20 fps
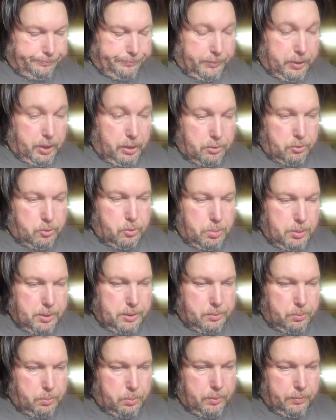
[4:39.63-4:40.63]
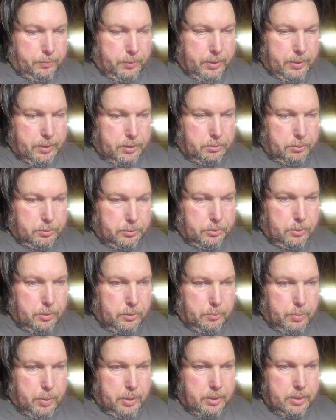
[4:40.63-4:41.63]
The only trouble is with vehicles that
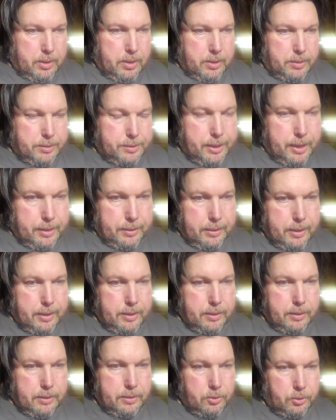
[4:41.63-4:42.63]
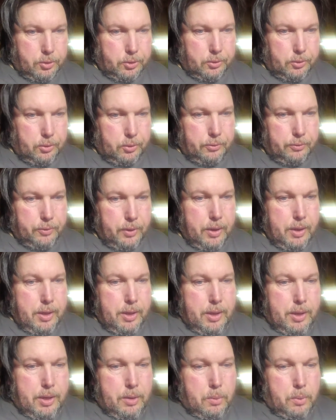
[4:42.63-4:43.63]
have been standing and stuff,
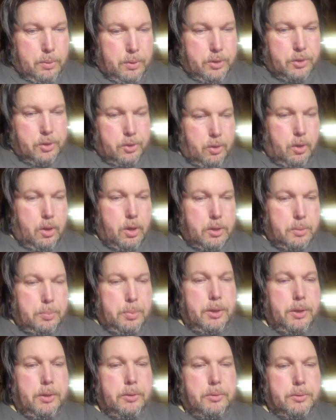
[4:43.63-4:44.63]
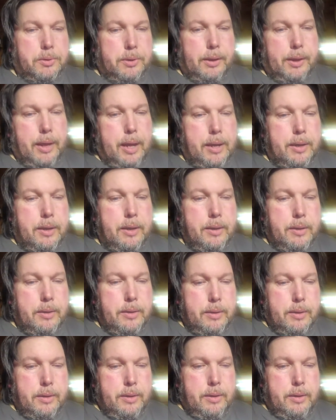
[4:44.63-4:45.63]
when they start to be used again,
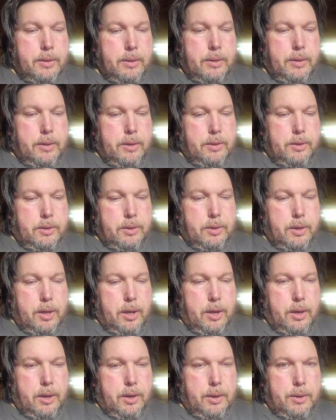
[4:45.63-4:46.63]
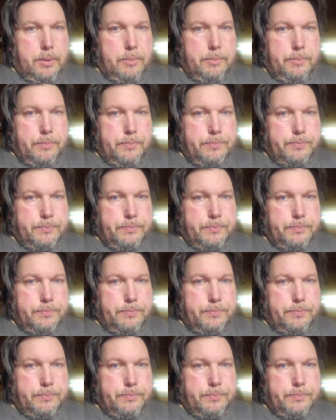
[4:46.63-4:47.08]
they